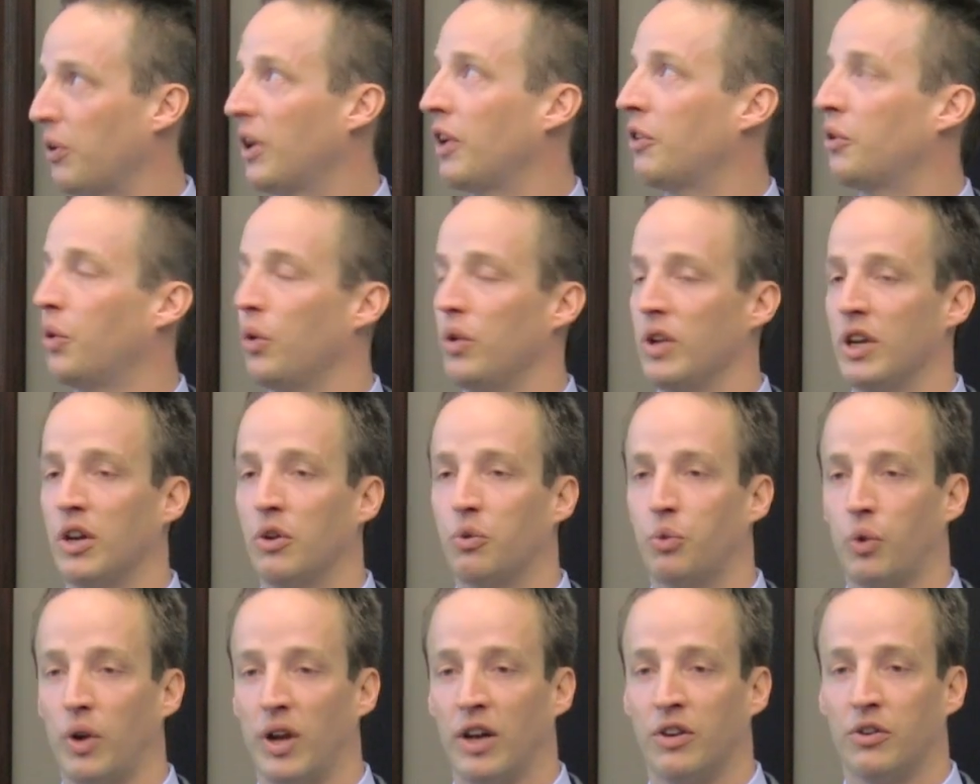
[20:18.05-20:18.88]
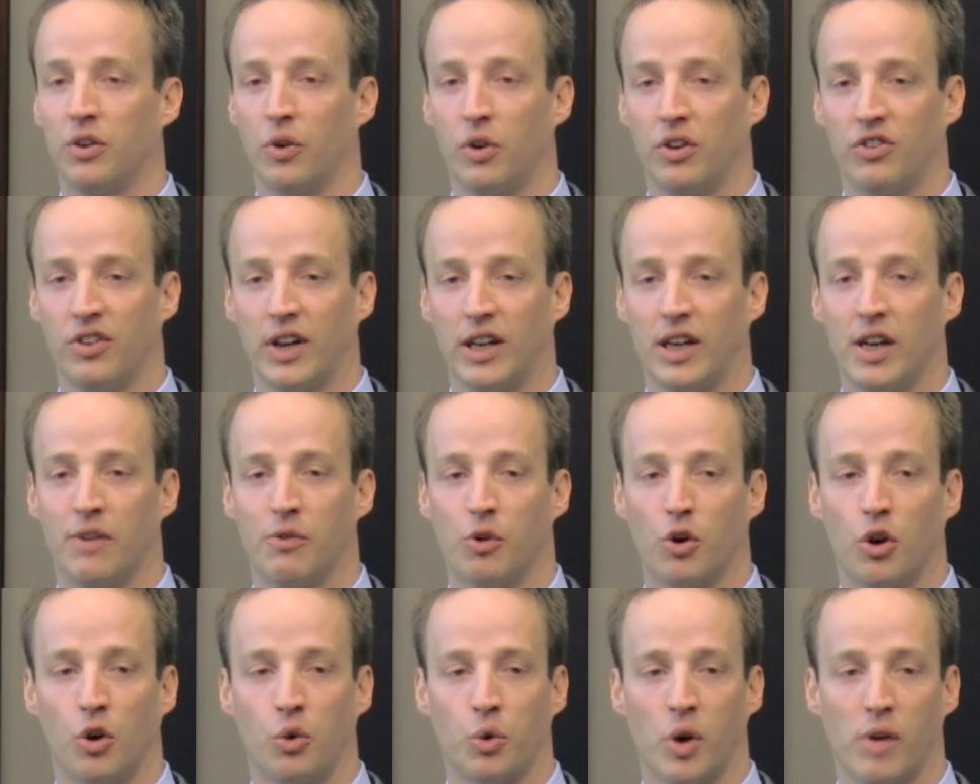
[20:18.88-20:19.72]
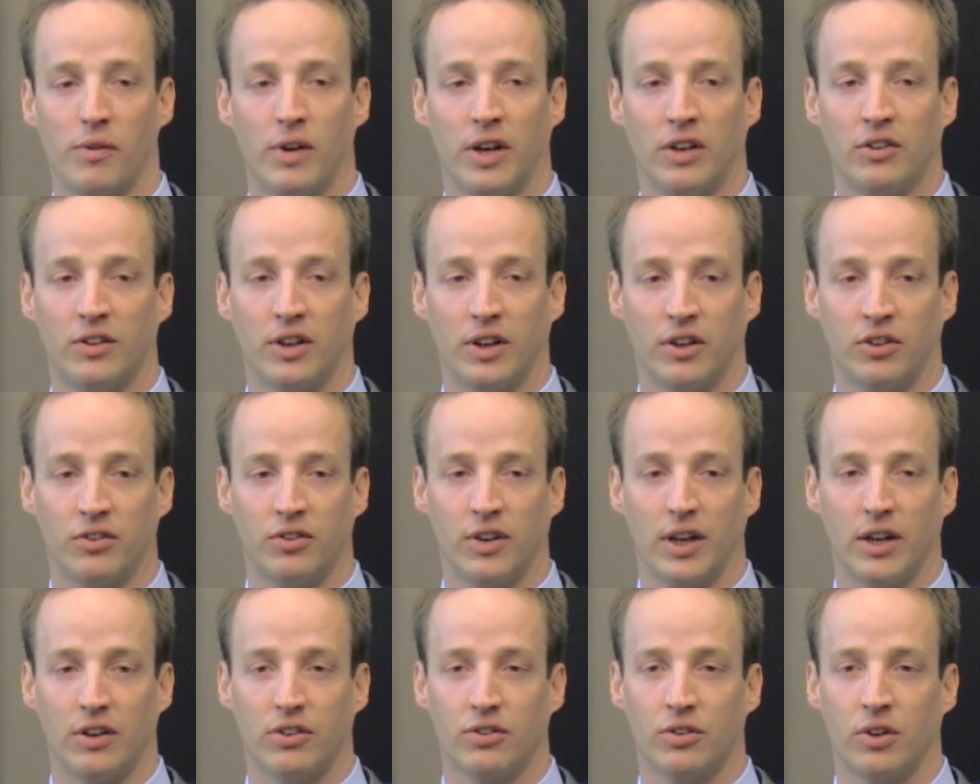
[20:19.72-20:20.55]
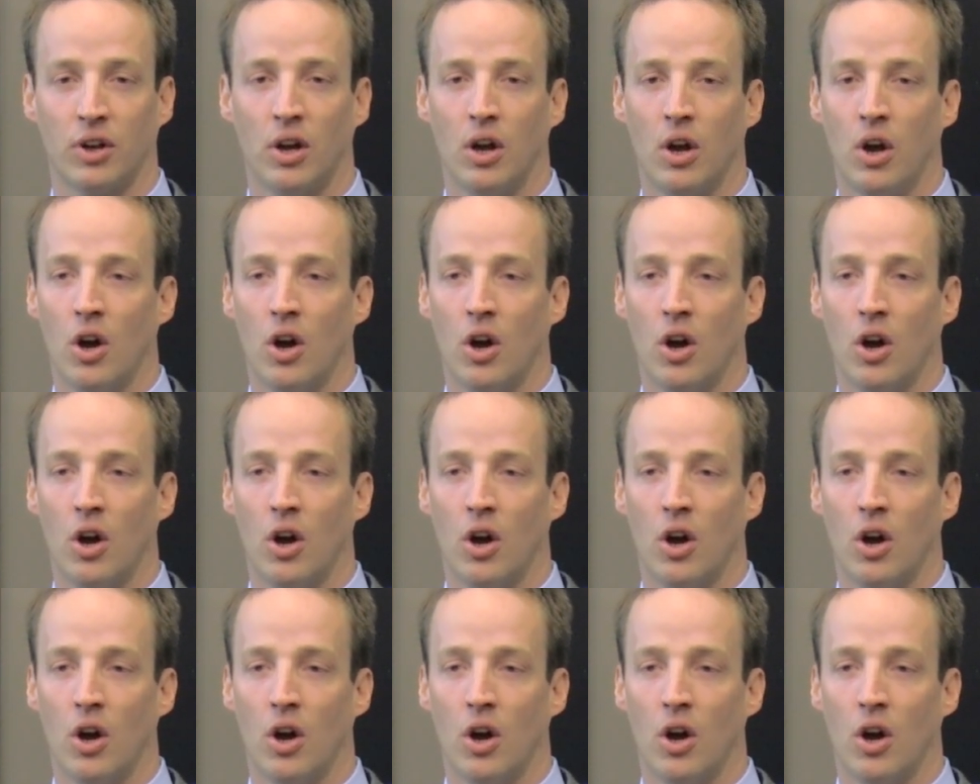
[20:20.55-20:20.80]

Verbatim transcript: including Ex Executive Order 12866,